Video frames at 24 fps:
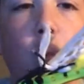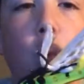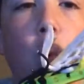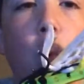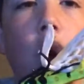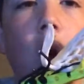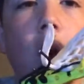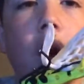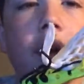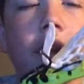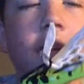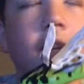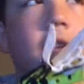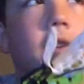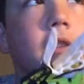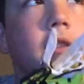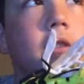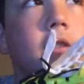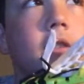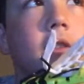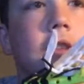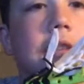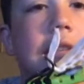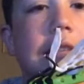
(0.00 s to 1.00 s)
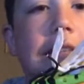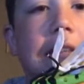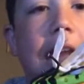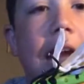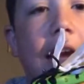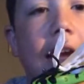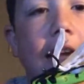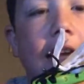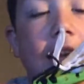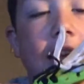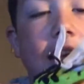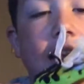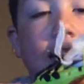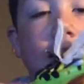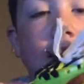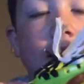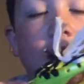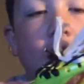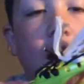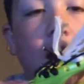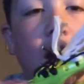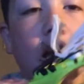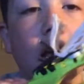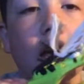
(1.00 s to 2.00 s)
1 stack and
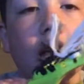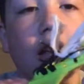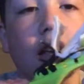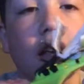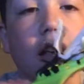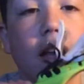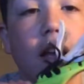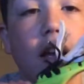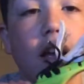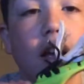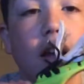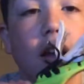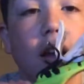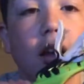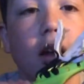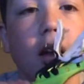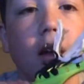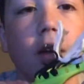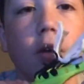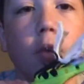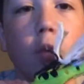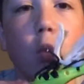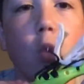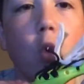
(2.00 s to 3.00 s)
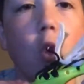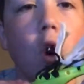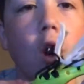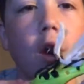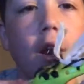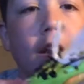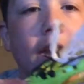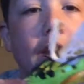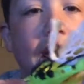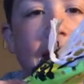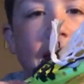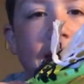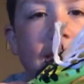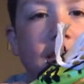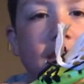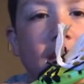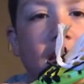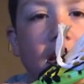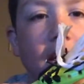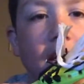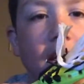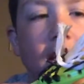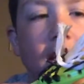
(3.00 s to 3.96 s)
SI, 1 SI.